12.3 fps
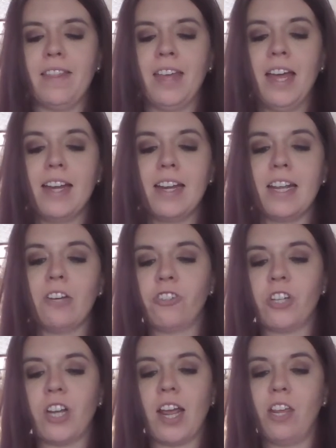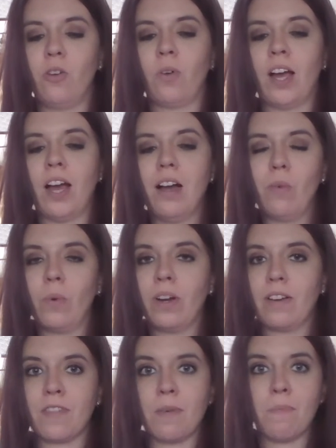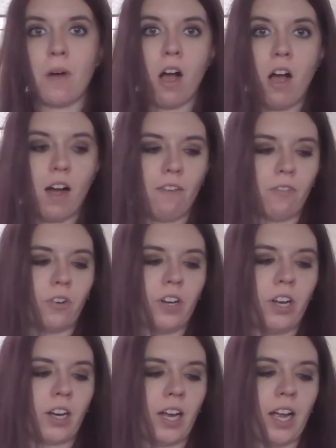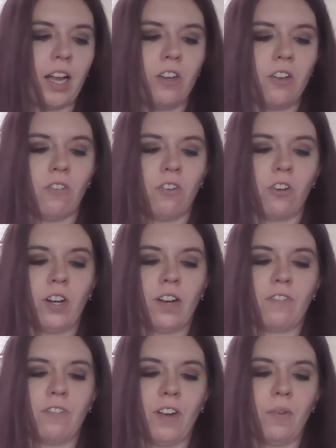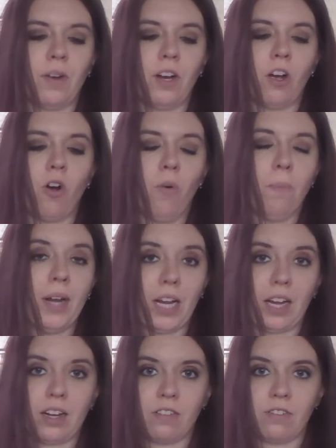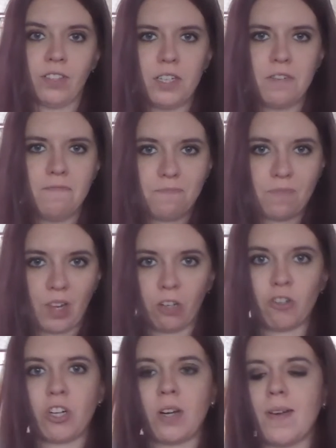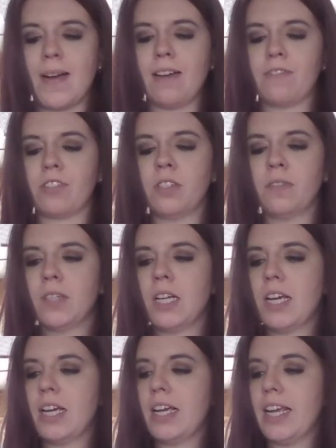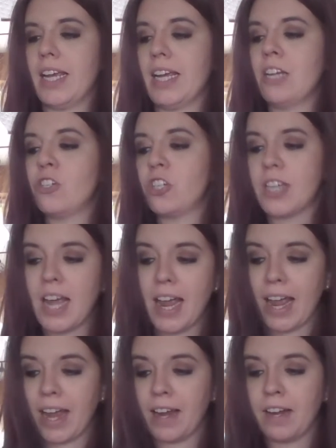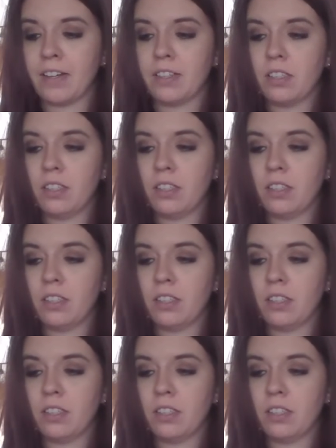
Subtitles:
Then each day you cut one of them off, or not cut, you're gonna have to find a way to open it carefully. I'll show you how after. Each day